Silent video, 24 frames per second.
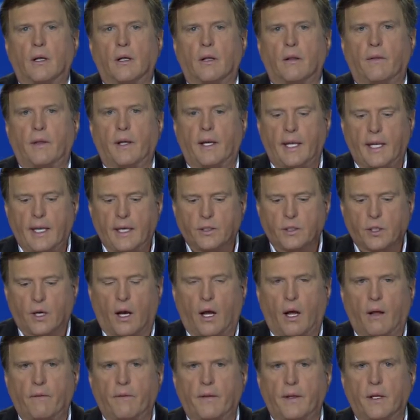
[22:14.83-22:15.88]
that He
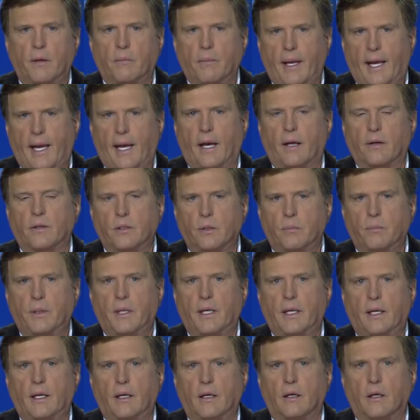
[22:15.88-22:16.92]
taught them how to
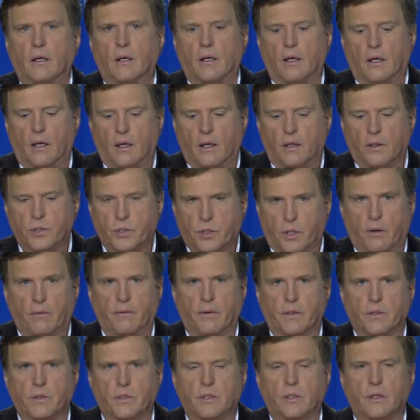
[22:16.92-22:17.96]
be uh,
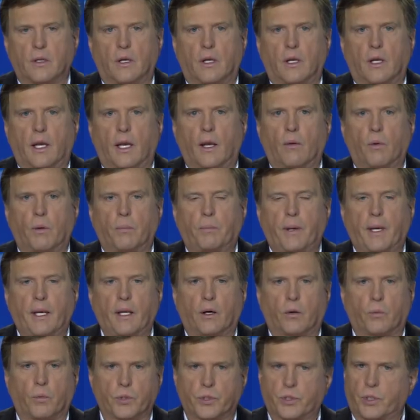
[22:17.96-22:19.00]
servants. And when
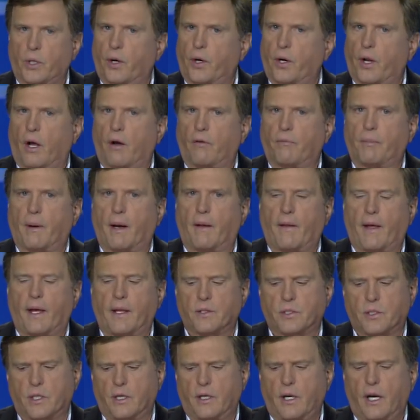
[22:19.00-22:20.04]
Peter was turned off by that
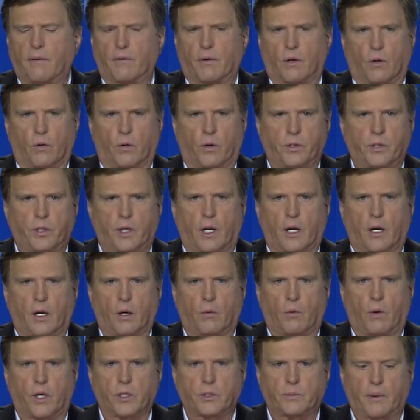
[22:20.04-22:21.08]
and said, "Never, Lord, you're not going to
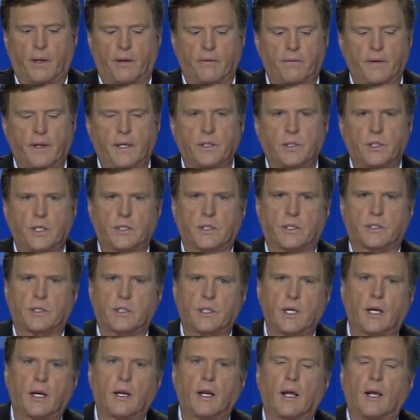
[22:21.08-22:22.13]
wash my feet," Jesus
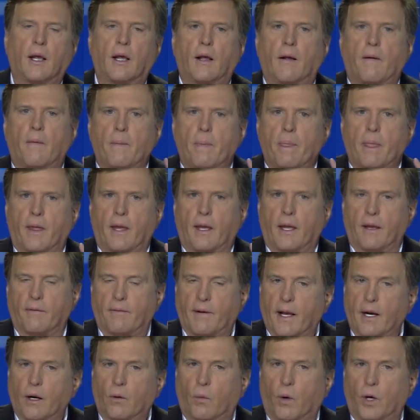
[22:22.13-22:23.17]
said, "If
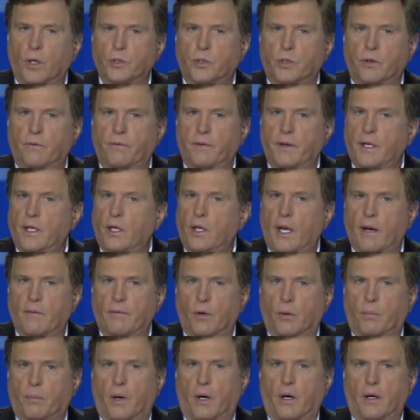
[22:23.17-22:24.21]
I don't wash your feet, you have
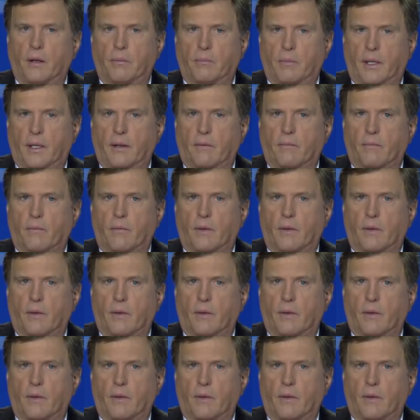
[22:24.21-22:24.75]
no part in me."